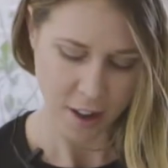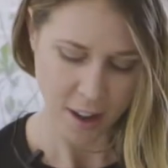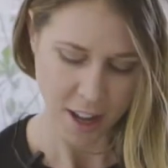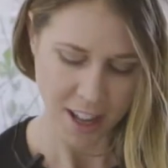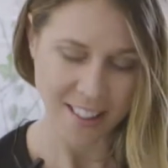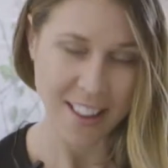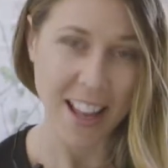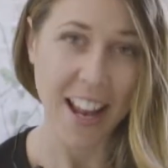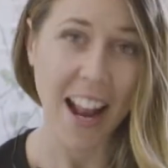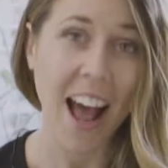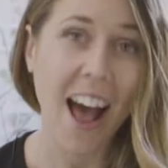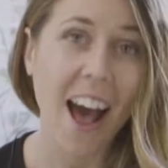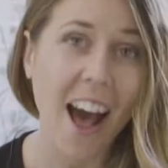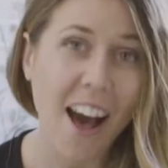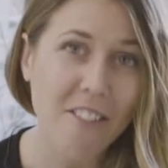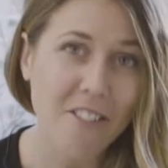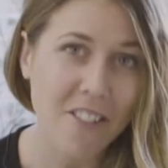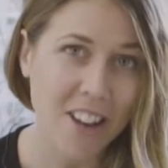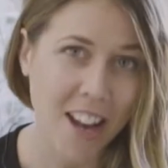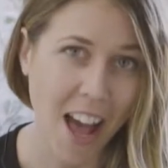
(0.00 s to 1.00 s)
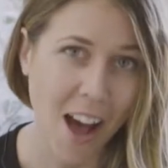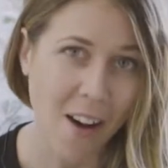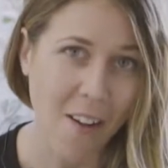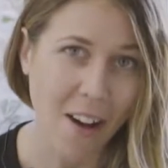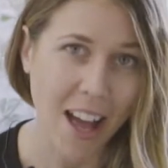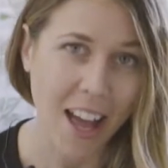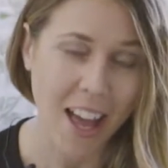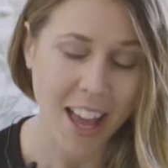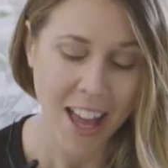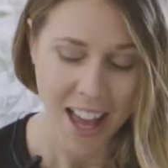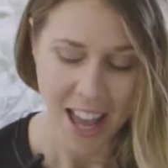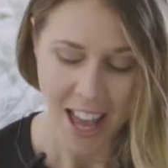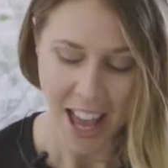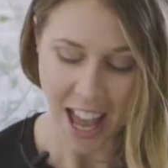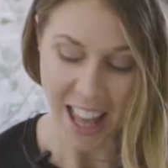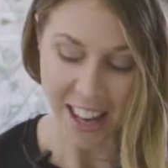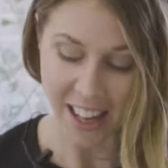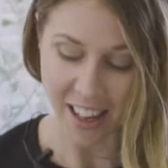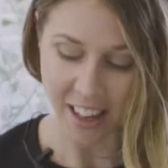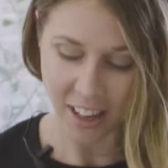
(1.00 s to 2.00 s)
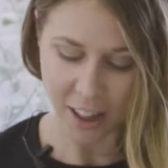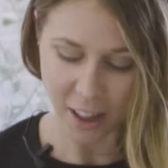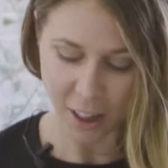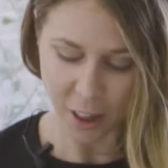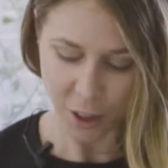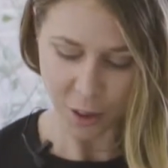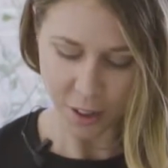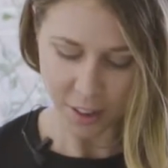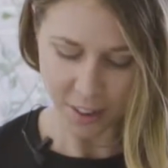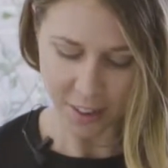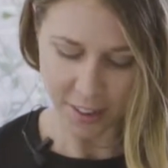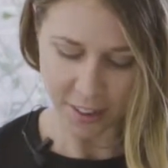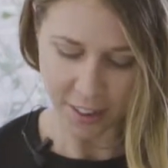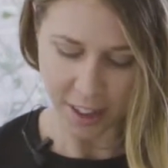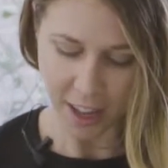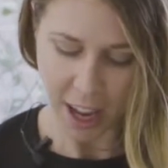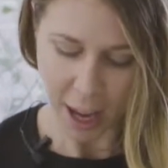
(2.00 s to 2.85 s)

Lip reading: It's had half an hour and it looks